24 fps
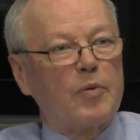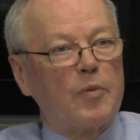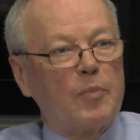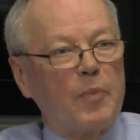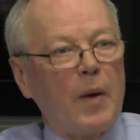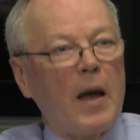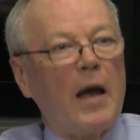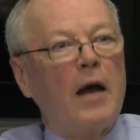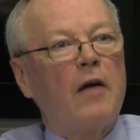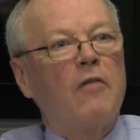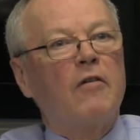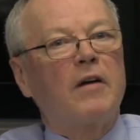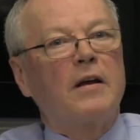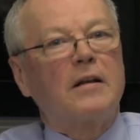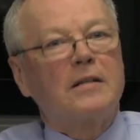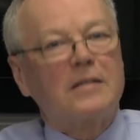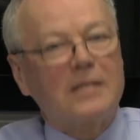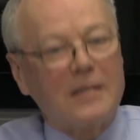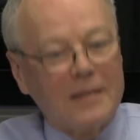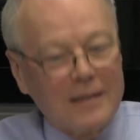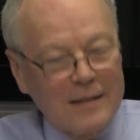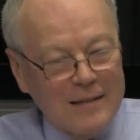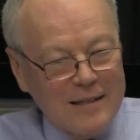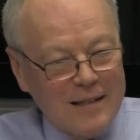preparing
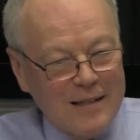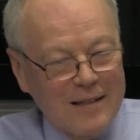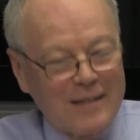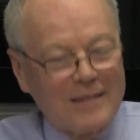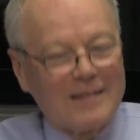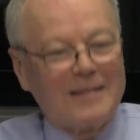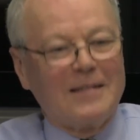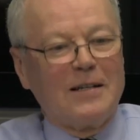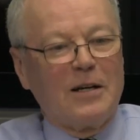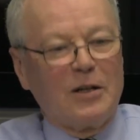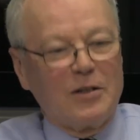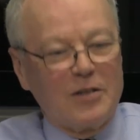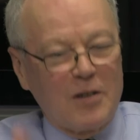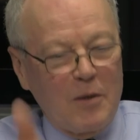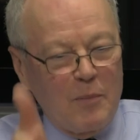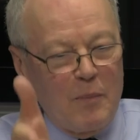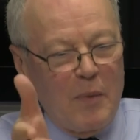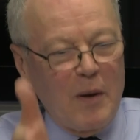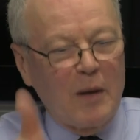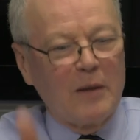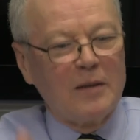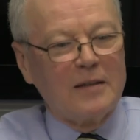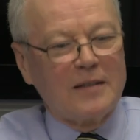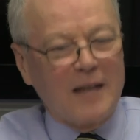to
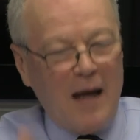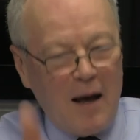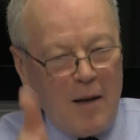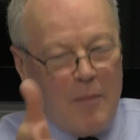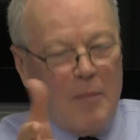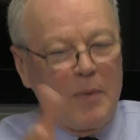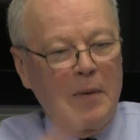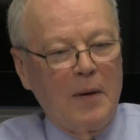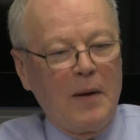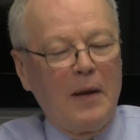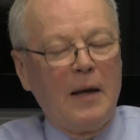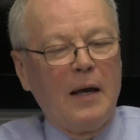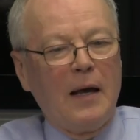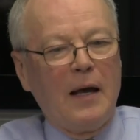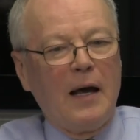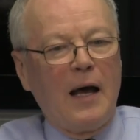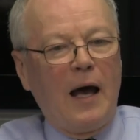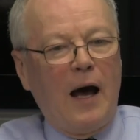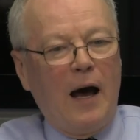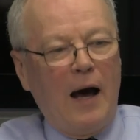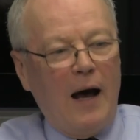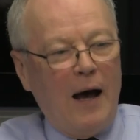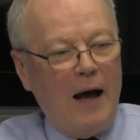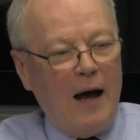build up
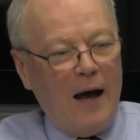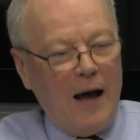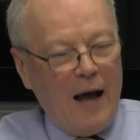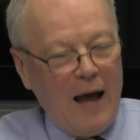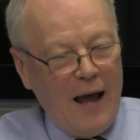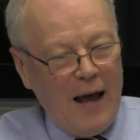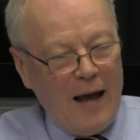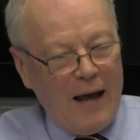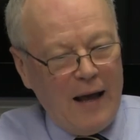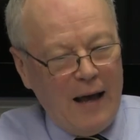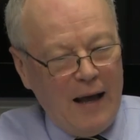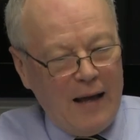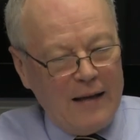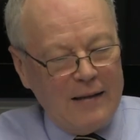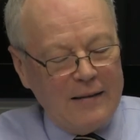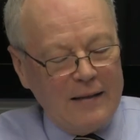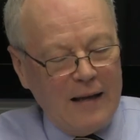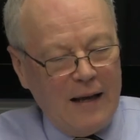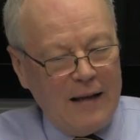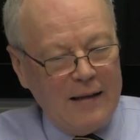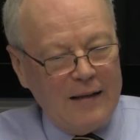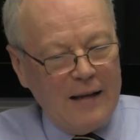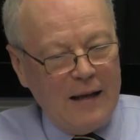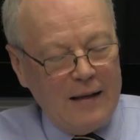
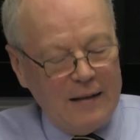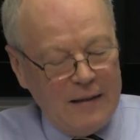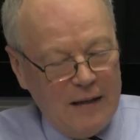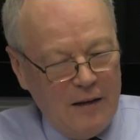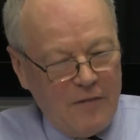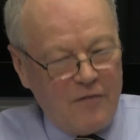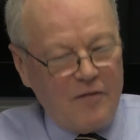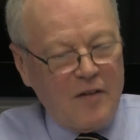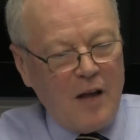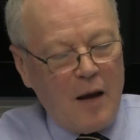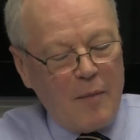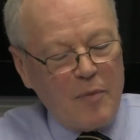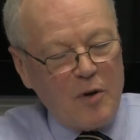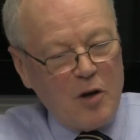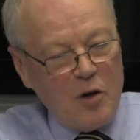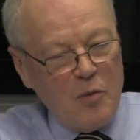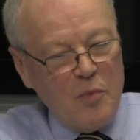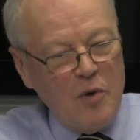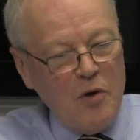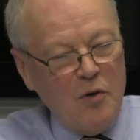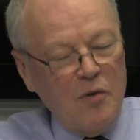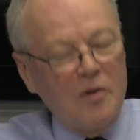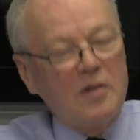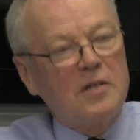and lift up
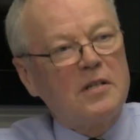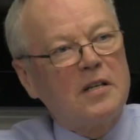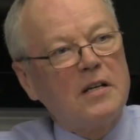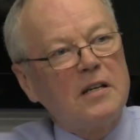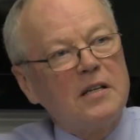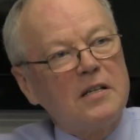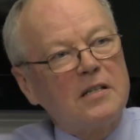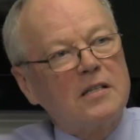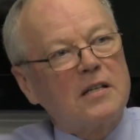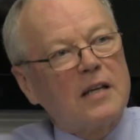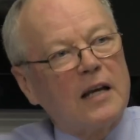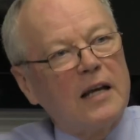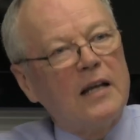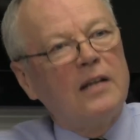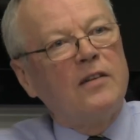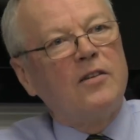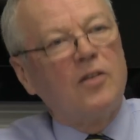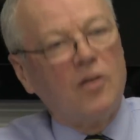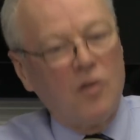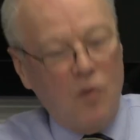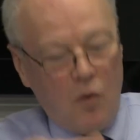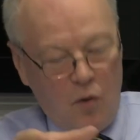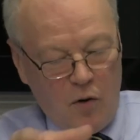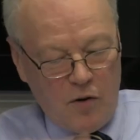communities in
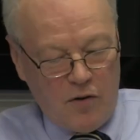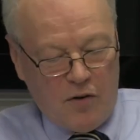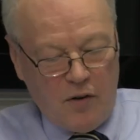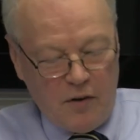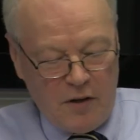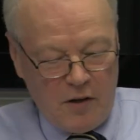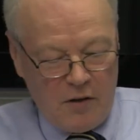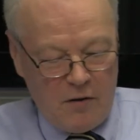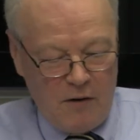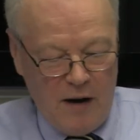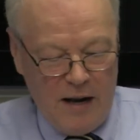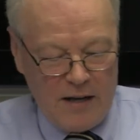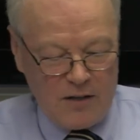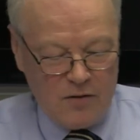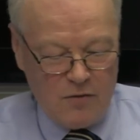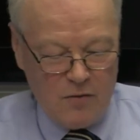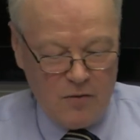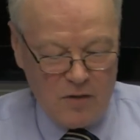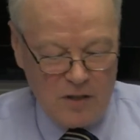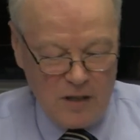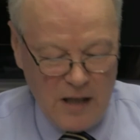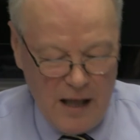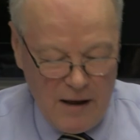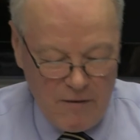the North on a
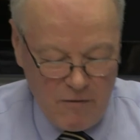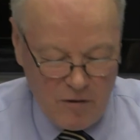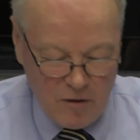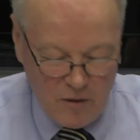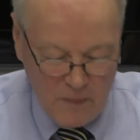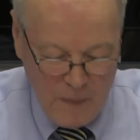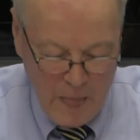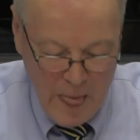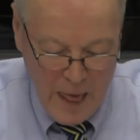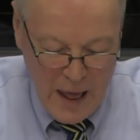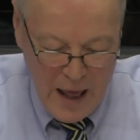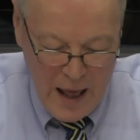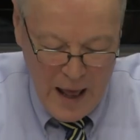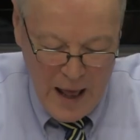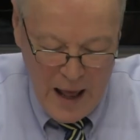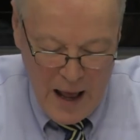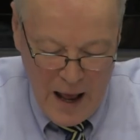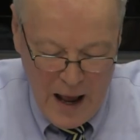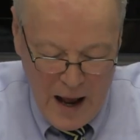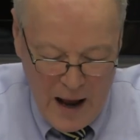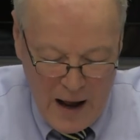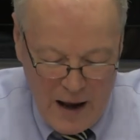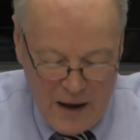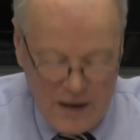grassroots level
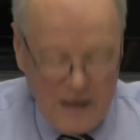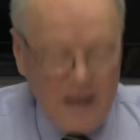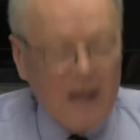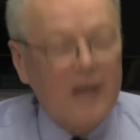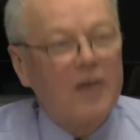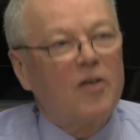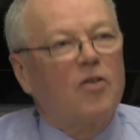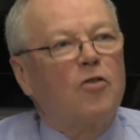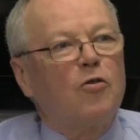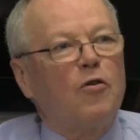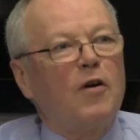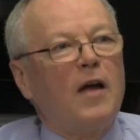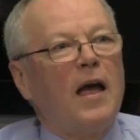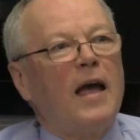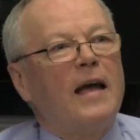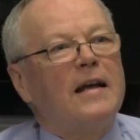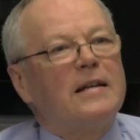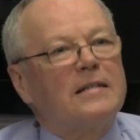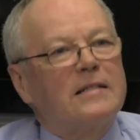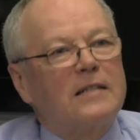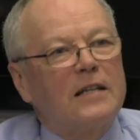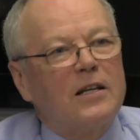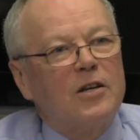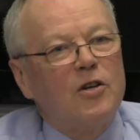can
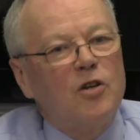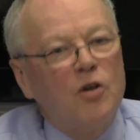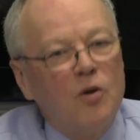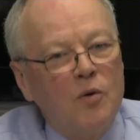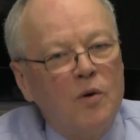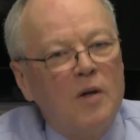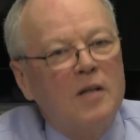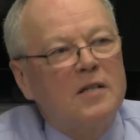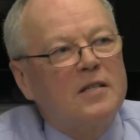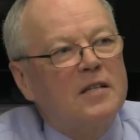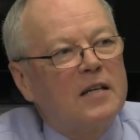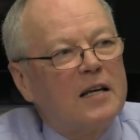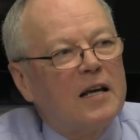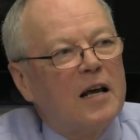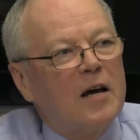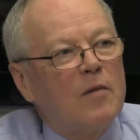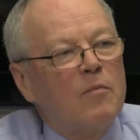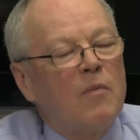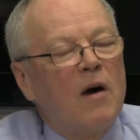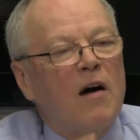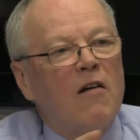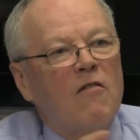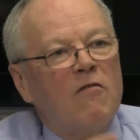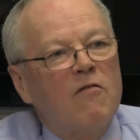create unity
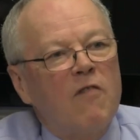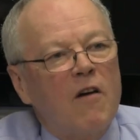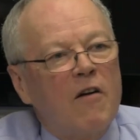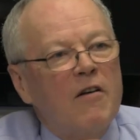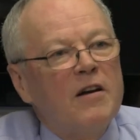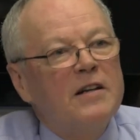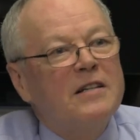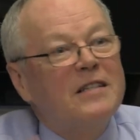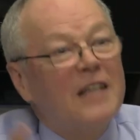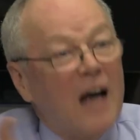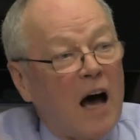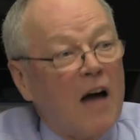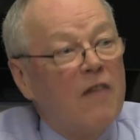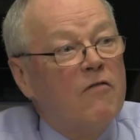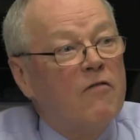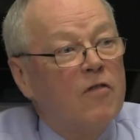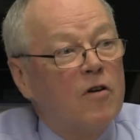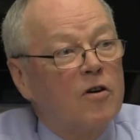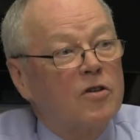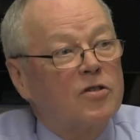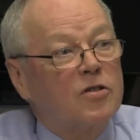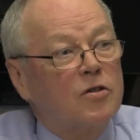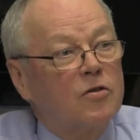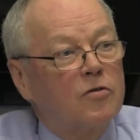among very
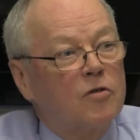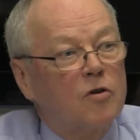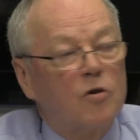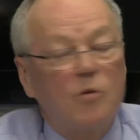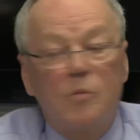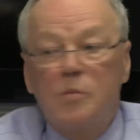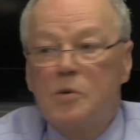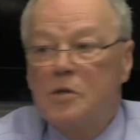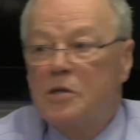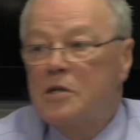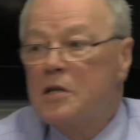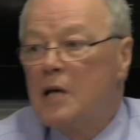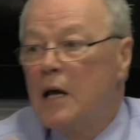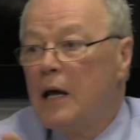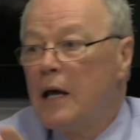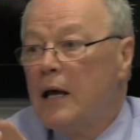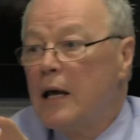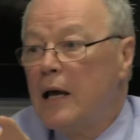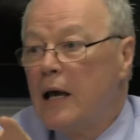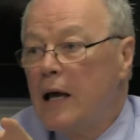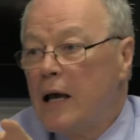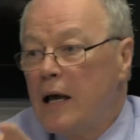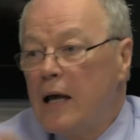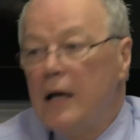diverse groups
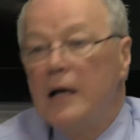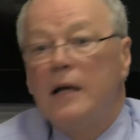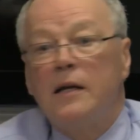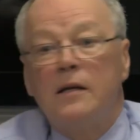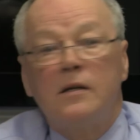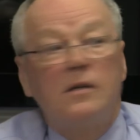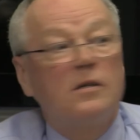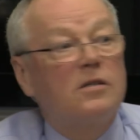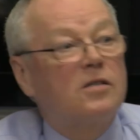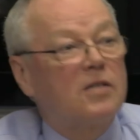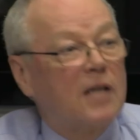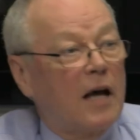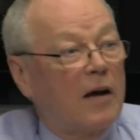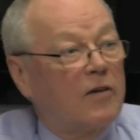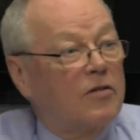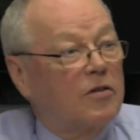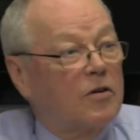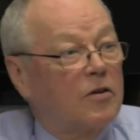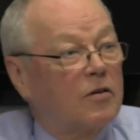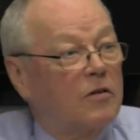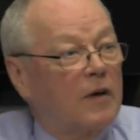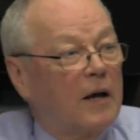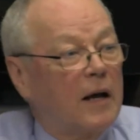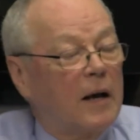in
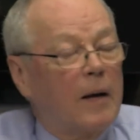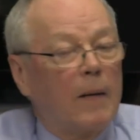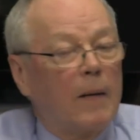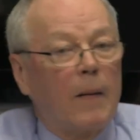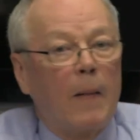South Korea.